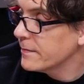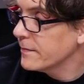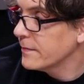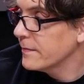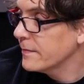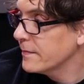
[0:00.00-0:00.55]

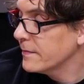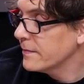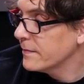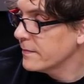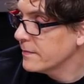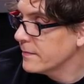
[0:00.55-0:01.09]

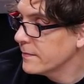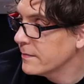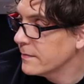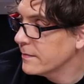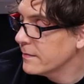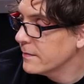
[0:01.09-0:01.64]

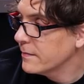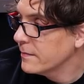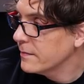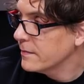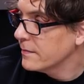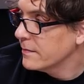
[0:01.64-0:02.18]

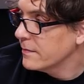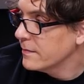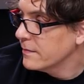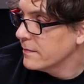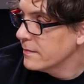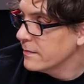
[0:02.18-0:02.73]

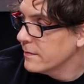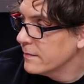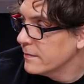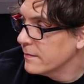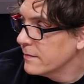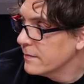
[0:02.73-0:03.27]

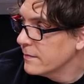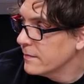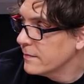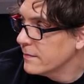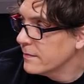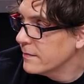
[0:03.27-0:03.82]

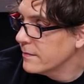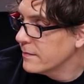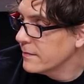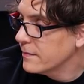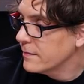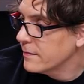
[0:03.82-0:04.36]

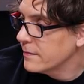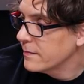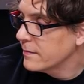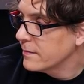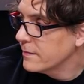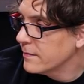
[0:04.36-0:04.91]

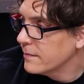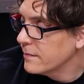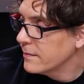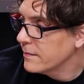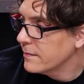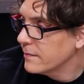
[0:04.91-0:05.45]

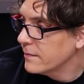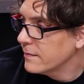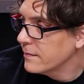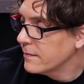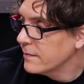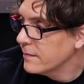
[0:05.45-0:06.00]

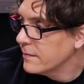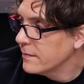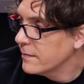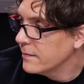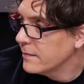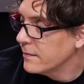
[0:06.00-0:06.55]

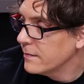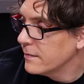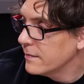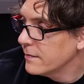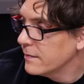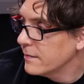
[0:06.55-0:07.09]

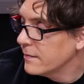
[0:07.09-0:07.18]
No words are spoken by the person on screen.